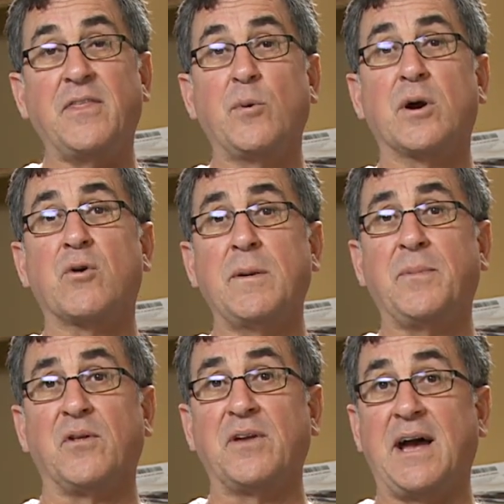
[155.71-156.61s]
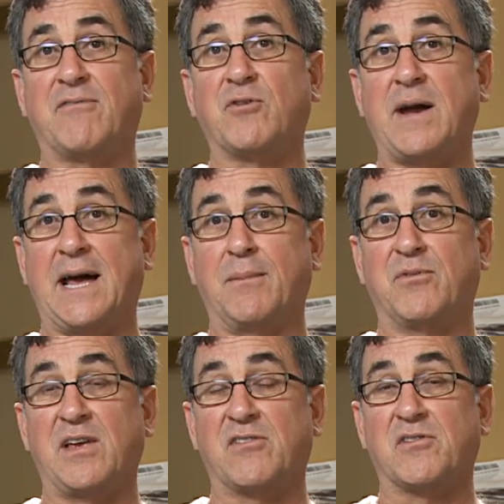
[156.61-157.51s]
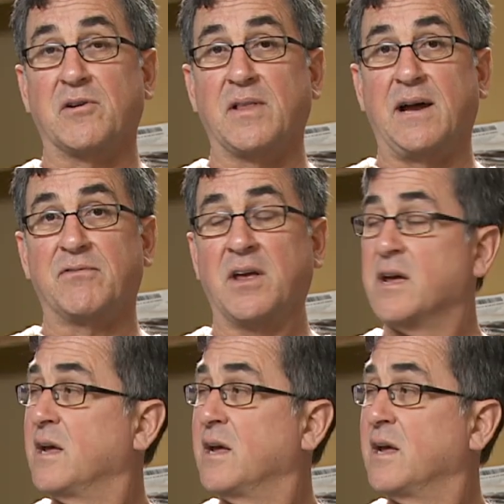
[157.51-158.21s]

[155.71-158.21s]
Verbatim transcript: they were crippled after Adam Sessler left.